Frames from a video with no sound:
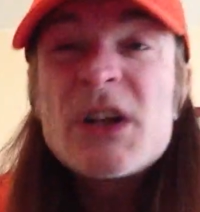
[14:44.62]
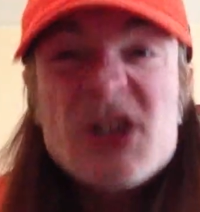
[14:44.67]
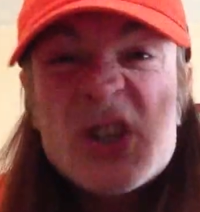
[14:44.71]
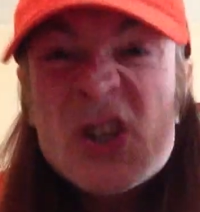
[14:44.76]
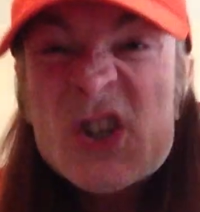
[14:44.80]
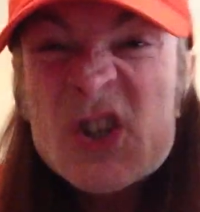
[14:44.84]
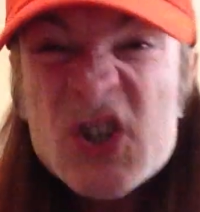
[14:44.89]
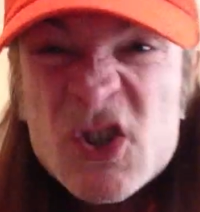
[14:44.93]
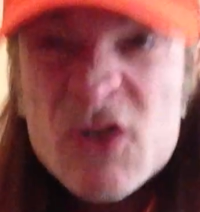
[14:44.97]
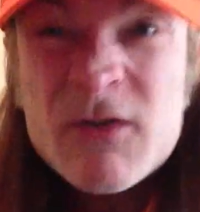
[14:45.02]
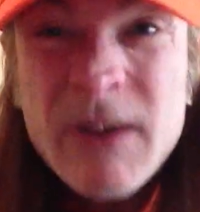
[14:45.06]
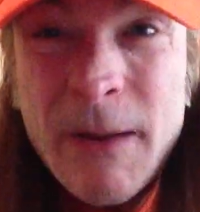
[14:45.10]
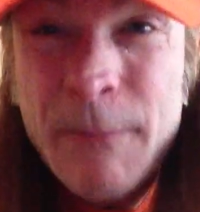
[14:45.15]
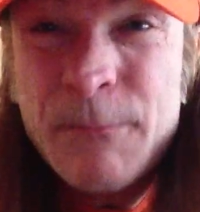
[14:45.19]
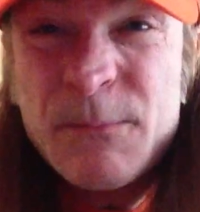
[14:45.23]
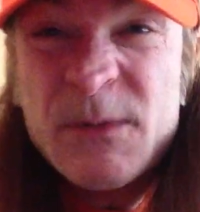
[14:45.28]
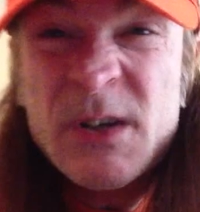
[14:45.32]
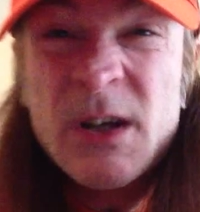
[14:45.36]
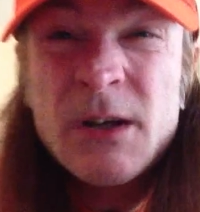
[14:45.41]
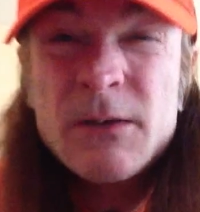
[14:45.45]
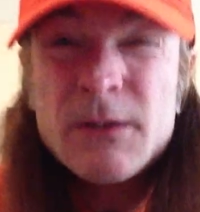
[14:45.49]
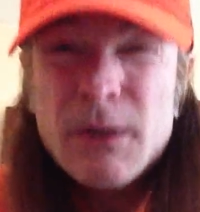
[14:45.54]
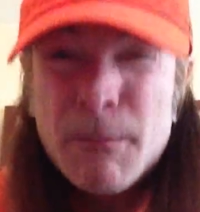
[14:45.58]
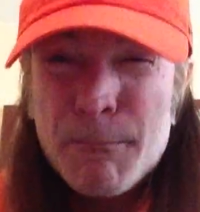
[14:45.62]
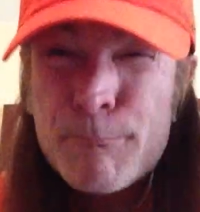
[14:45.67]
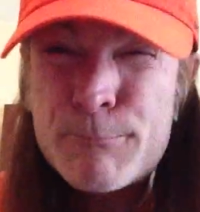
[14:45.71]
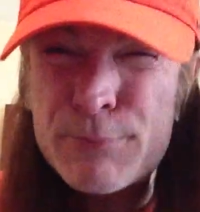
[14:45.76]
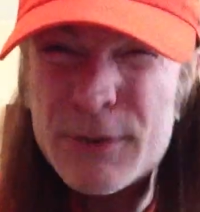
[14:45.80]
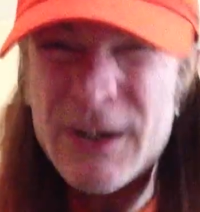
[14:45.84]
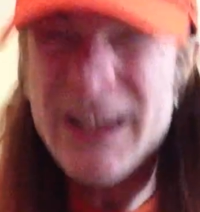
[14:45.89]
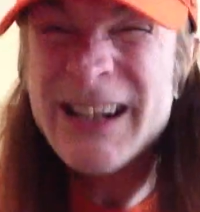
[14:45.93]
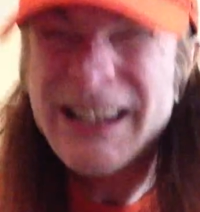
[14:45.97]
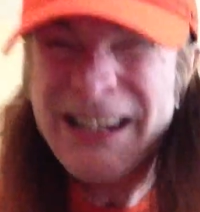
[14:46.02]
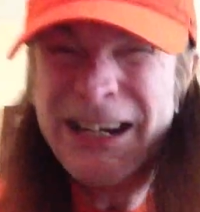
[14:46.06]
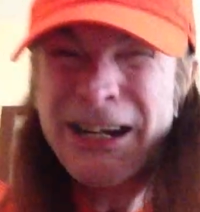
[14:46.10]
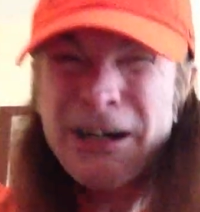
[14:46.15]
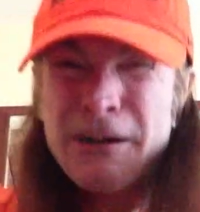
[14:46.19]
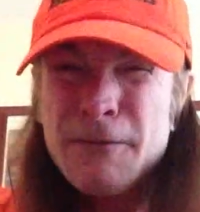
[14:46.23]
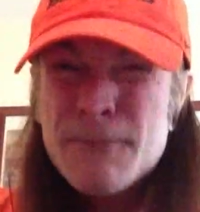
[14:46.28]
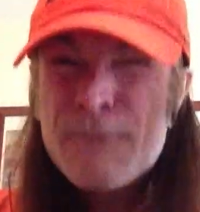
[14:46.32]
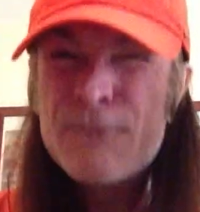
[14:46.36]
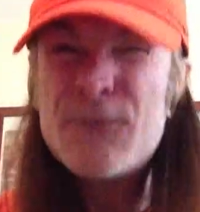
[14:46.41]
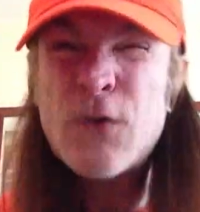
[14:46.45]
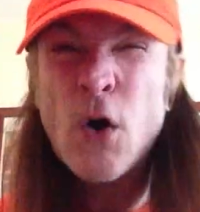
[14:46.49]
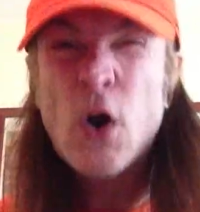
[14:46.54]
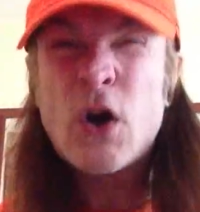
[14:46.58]
script. The brilliant
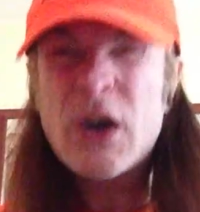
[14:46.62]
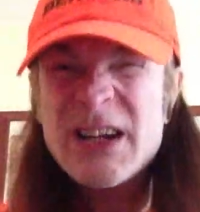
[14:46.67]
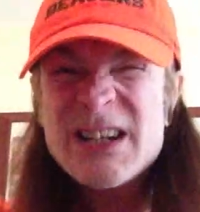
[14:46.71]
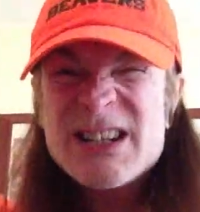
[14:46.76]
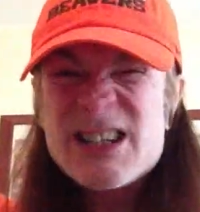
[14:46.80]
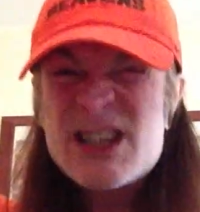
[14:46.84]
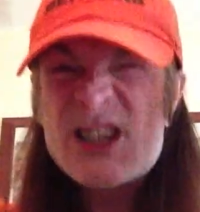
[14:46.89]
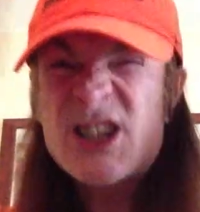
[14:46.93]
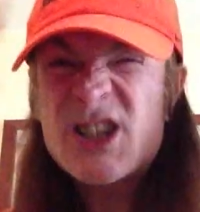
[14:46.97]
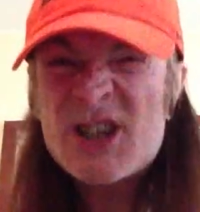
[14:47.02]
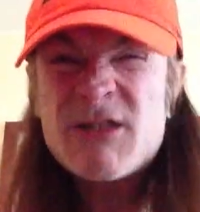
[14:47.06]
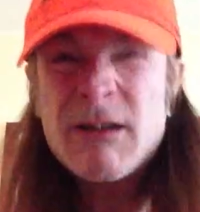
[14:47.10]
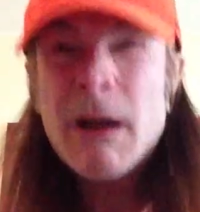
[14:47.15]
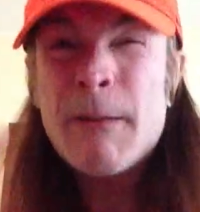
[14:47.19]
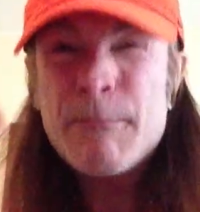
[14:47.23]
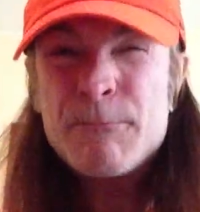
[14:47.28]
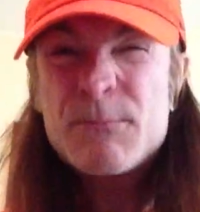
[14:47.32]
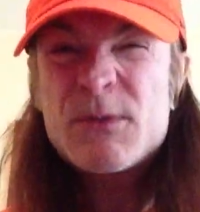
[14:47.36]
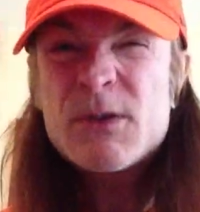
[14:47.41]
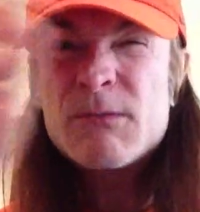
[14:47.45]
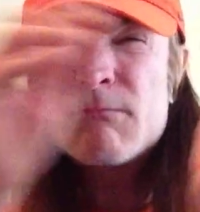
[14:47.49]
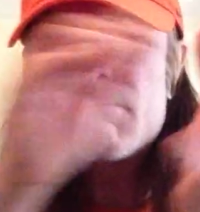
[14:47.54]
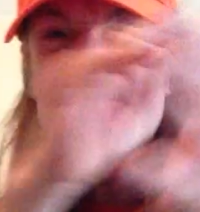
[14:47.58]
fucking script.